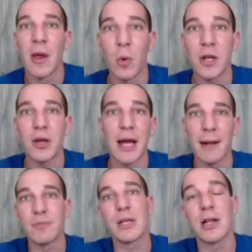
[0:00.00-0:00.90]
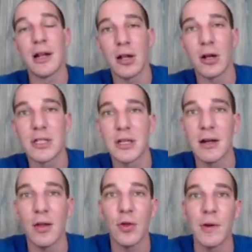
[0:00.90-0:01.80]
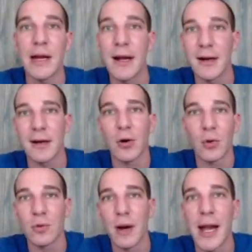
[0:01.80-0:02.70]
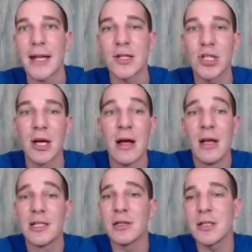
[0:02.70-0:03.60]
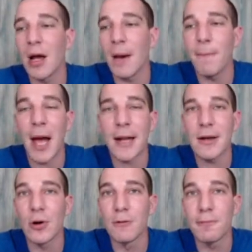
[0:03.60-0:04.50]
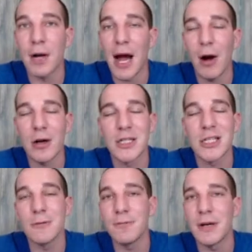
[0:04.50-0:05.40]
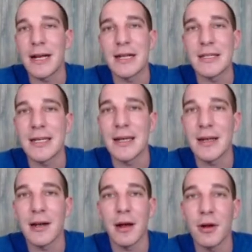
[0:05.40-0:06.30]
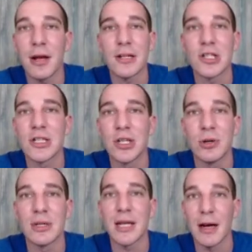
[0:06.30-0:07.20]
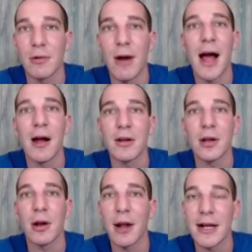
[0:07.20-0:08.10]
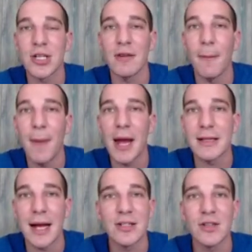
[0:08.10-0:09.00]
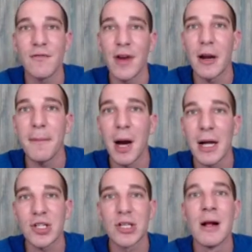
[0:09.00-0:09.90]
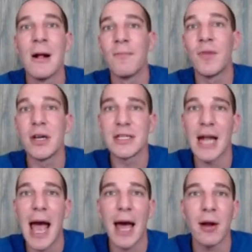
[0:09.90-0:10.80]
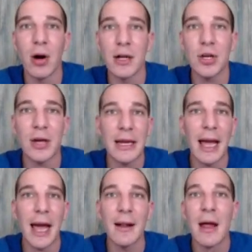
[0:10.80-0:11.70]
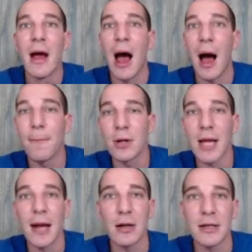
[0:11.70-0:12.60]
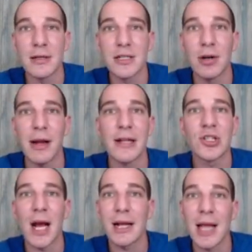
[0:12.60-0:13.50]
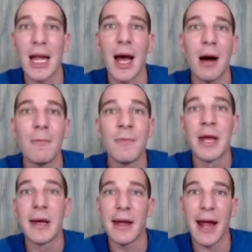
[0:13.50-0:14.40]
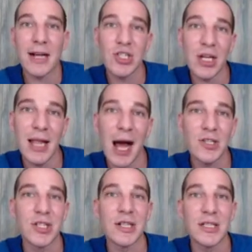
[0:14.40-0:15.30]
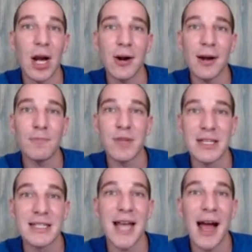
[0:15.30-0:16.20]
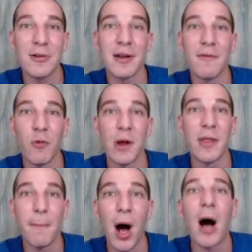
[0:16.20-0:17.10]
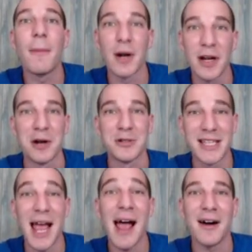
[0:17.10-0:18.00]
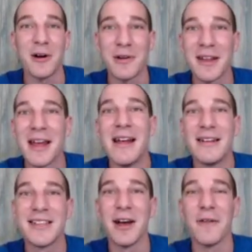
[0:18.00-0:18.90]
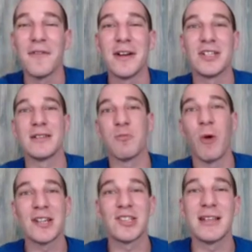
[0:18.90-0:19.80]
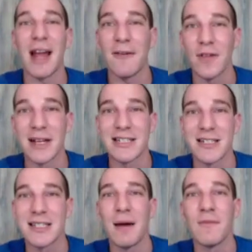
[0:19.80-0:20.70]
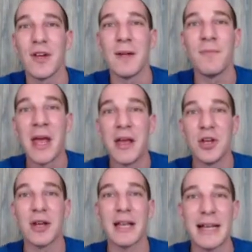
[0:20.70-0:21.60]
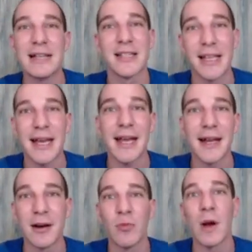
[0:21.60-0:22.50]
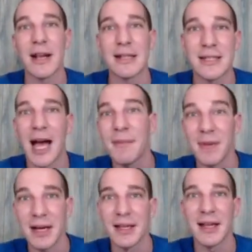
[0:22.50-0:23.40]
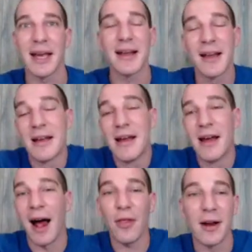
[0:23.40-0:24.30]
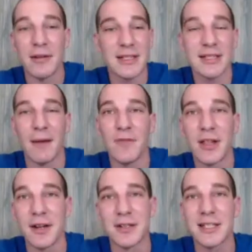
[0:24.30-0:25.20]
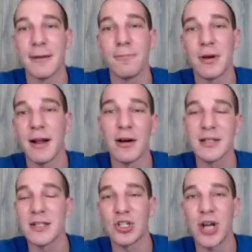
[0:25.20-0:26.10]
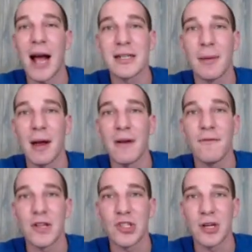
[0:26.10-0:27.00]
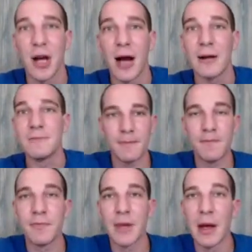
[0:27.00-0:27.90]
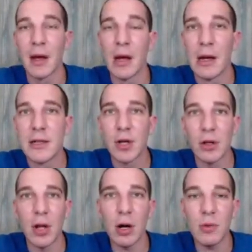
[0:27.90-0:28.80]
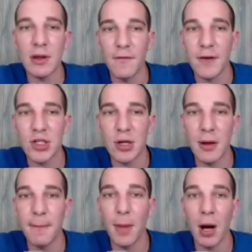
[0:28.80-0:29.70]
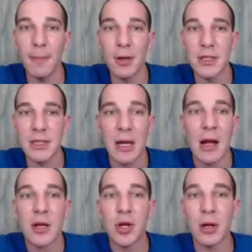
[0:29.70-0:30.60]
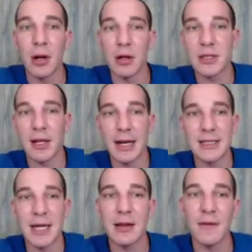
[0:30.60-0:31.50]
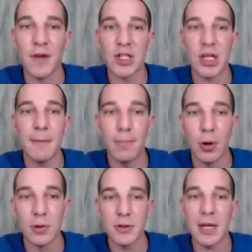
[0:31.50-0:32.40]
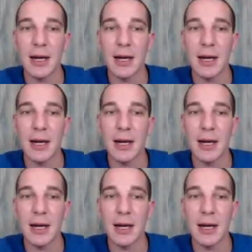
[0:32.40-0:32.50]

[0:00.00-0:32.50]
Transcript: when you get up to the closer to the 300 gold range. So it's not bad gold per hour, super easy. You know, you could just do it, dick around. You don't actually have to pay attention very much. There's an add on you can get. I'll put that on the screen. Check that out. It actually allows you to turn up the sound of when the bobber goes down. So if you're just watching Netflix or something, you could easily hear when it's time to click. I thought it was something a little simple and it also tracks how many fish you got. So along with the fishing bobbers, you can also, like I said, the fishing poles. A